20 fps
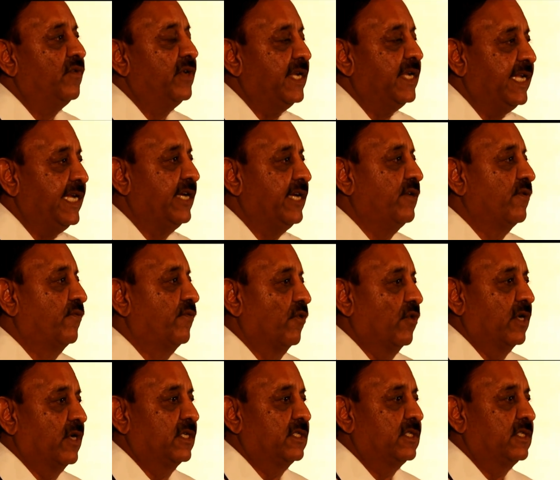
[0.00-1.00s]
we need to
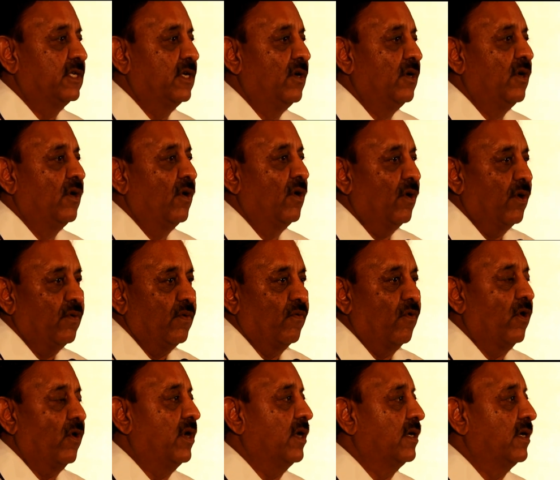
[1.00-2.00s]
focus on
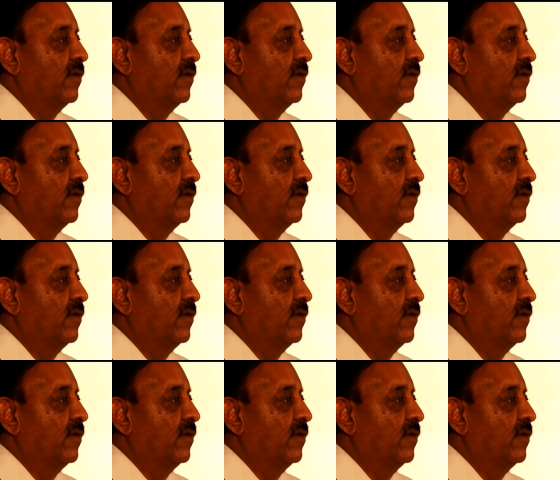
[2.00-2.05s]
water.